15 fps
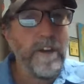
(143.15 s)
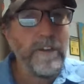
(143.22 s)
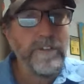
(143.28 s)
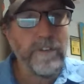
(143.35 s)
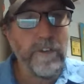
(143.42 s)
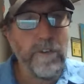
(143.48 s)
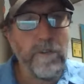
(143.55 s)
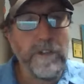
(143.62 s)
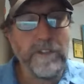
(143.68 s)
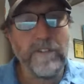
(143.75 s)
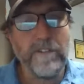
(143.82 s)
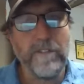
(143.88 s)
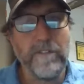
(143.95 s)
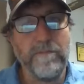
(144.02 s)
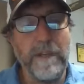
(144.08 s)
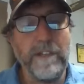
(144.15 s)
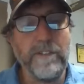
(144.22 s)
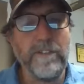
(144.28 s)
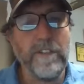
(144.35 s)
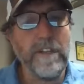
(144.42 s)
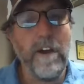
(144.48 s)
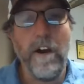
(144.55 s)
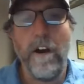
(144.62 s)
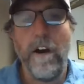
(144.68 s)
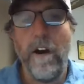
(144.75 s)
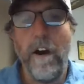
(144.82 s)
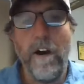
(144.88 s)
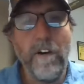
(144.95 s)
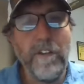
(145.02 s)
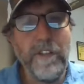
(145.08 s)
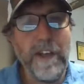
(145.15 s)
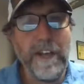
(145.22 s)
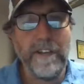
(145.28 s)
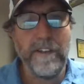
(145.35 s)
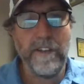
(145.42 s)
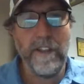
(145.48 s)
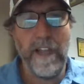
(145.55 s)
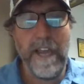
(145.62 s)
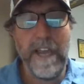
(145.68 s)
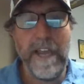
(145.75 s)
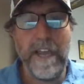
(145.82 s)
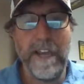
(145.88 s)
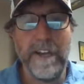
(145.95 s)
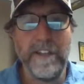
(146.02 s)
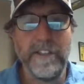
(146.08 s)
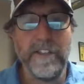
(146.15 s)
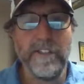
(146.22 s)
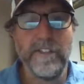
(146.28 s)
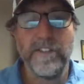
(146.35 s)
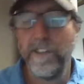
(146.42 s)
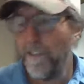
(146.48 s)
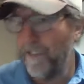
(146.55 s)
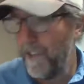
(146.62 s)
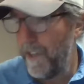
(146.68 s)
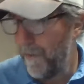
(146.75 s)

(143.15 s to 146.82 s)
So it's basically all that land is considered